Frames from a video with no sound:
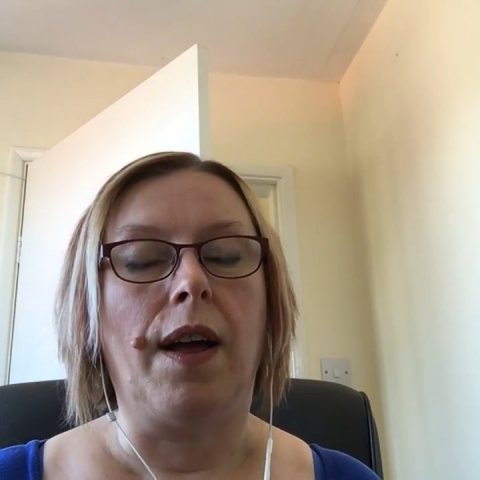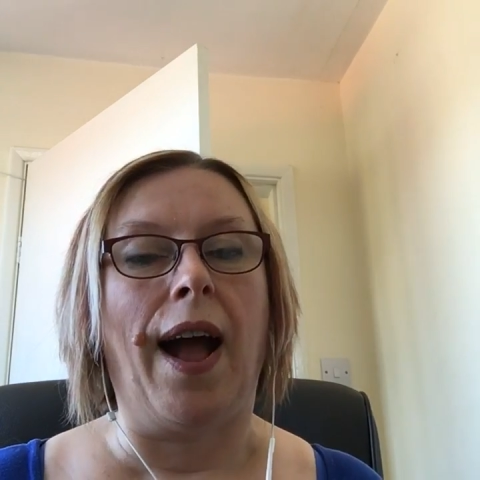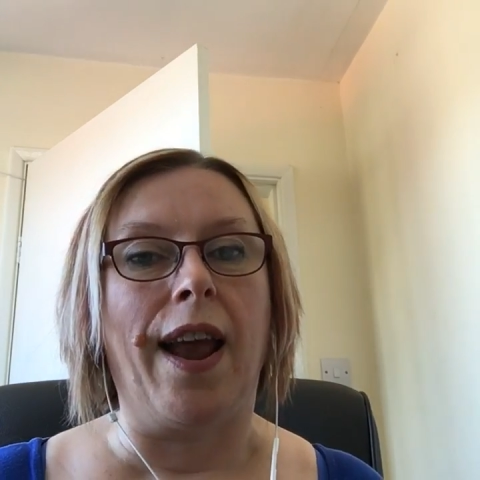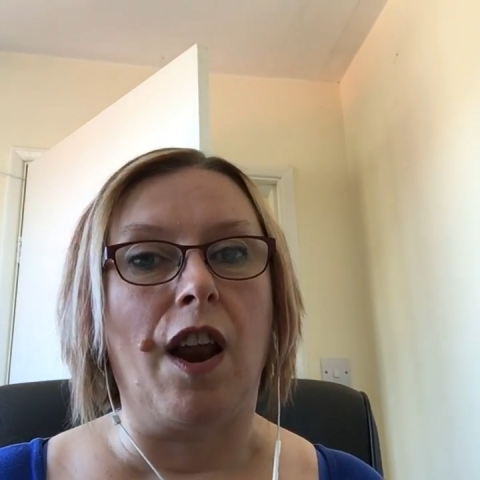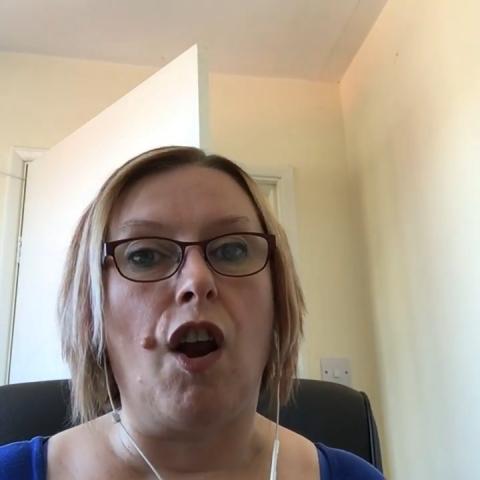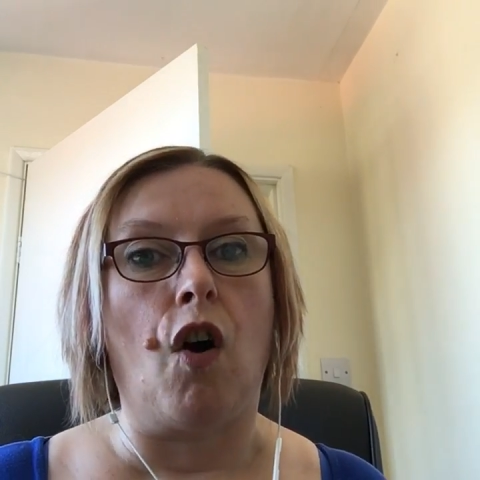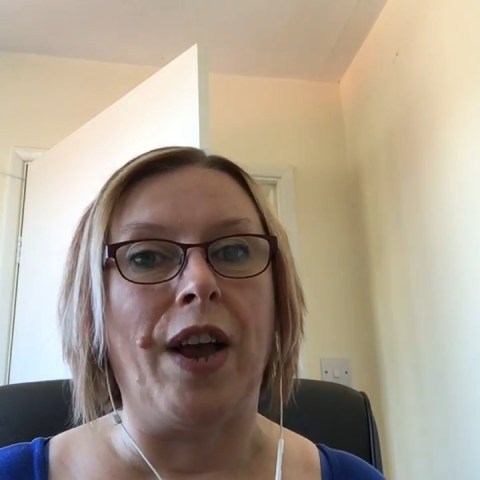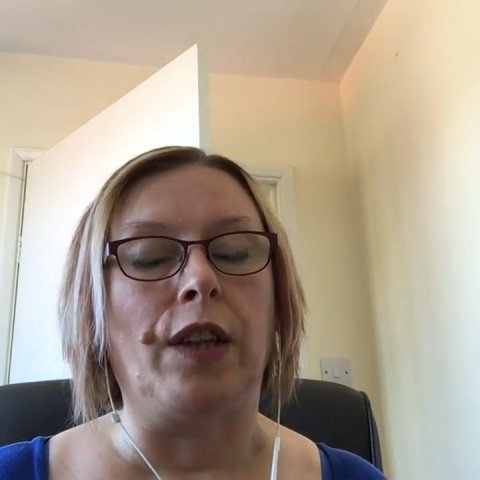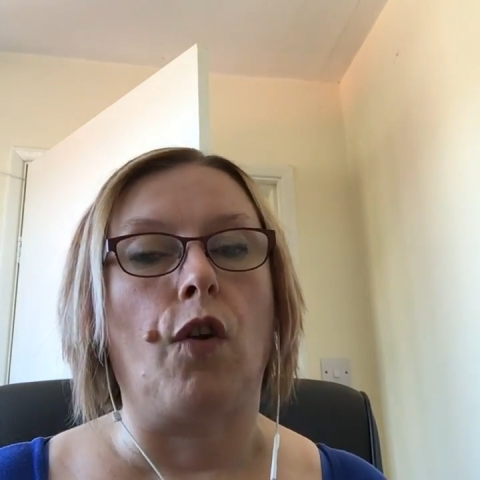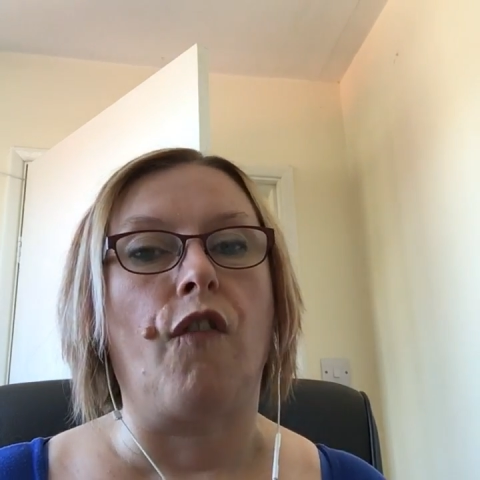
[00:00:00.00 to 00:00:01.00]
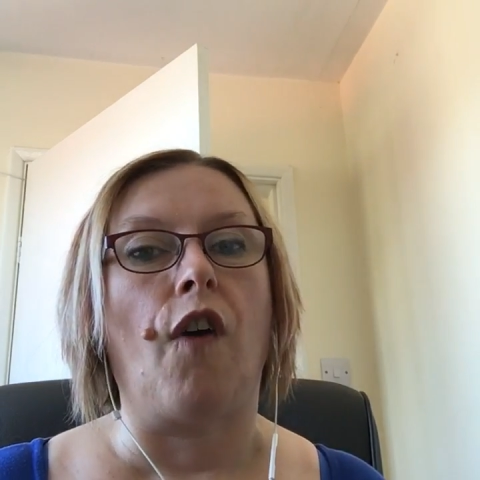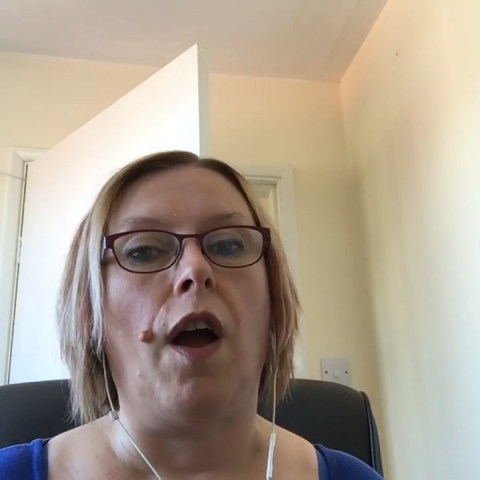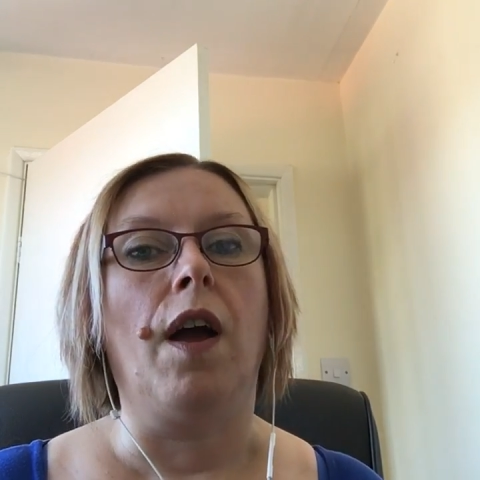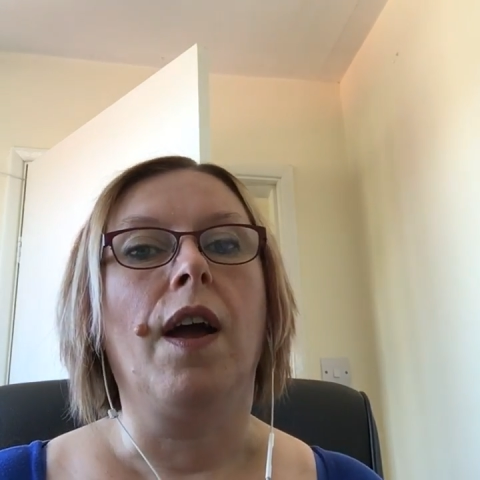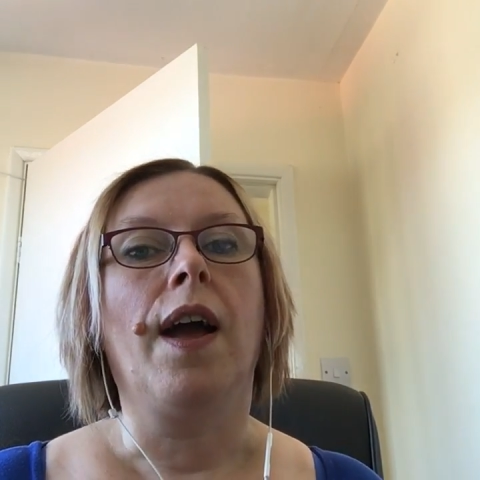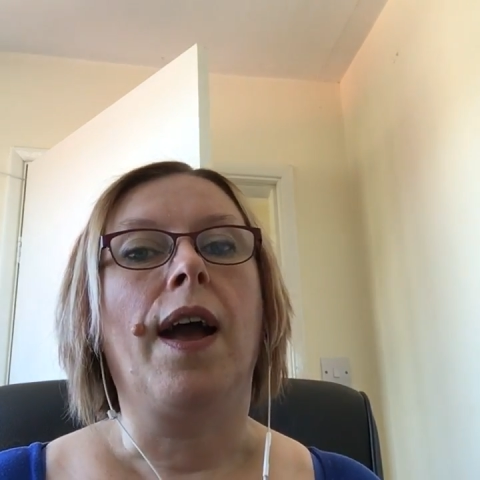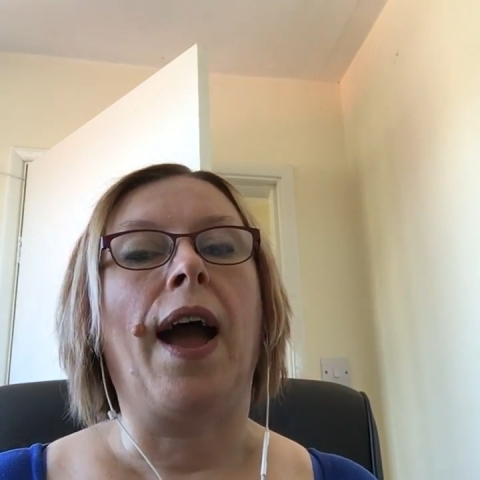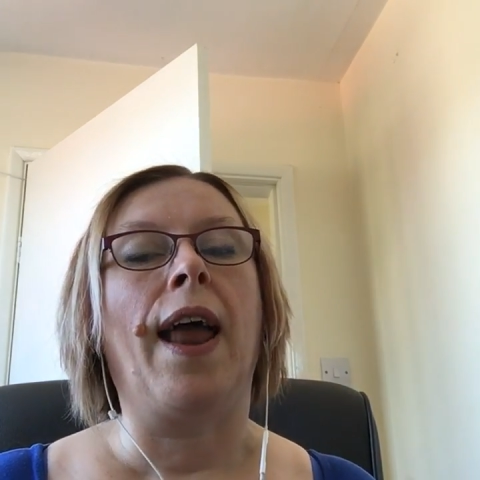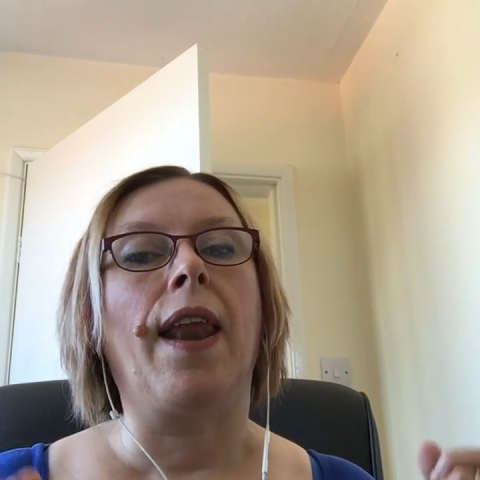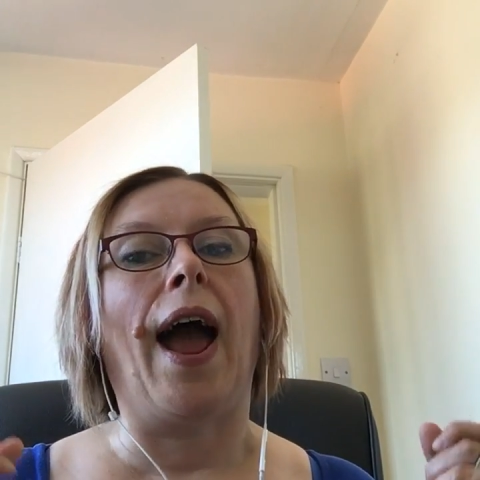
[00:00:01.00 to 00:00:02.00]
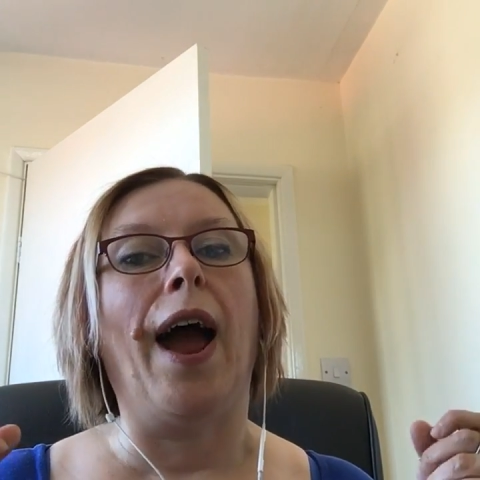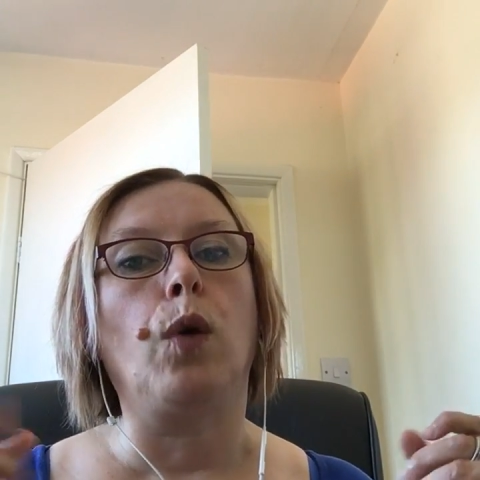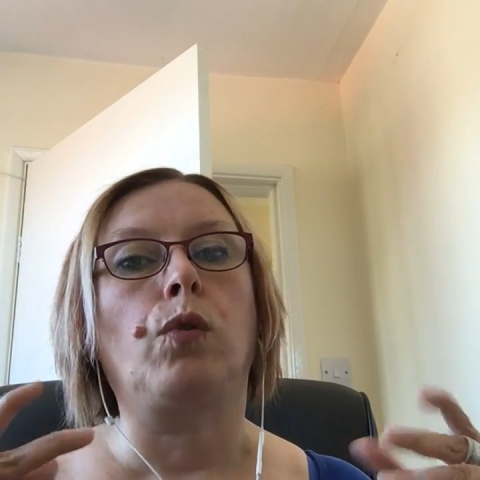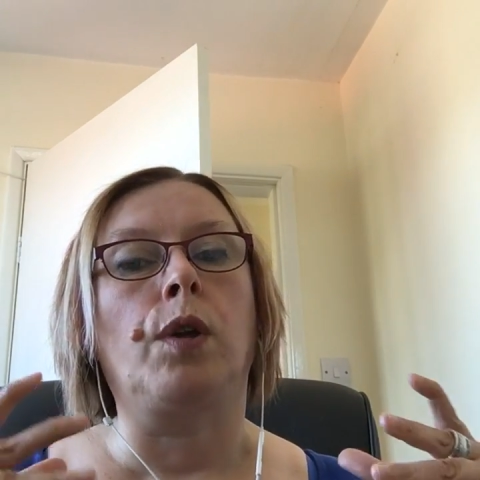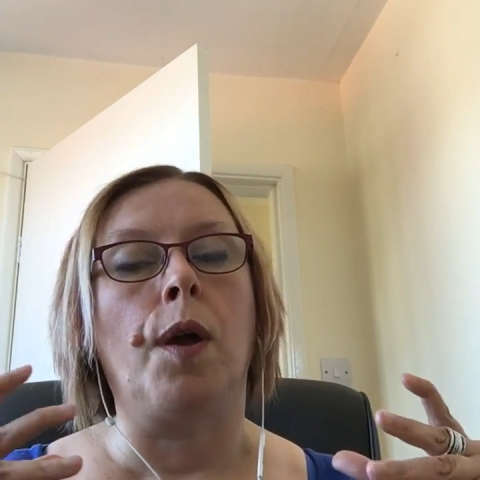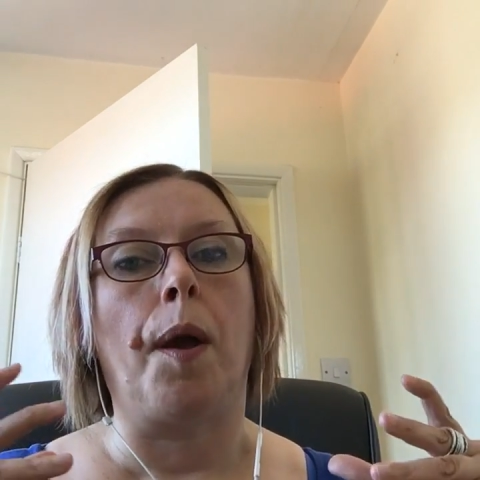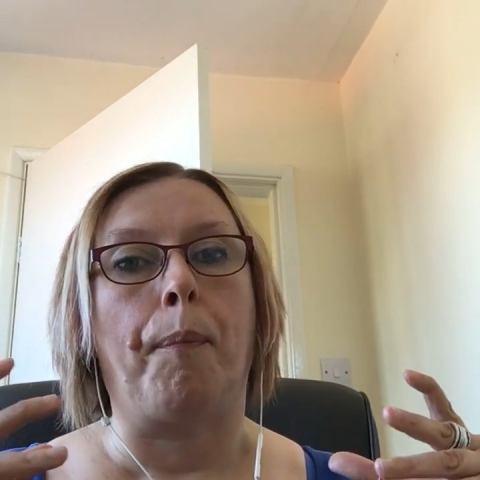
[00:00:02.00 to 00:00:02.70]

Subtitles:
an aligned offer and how to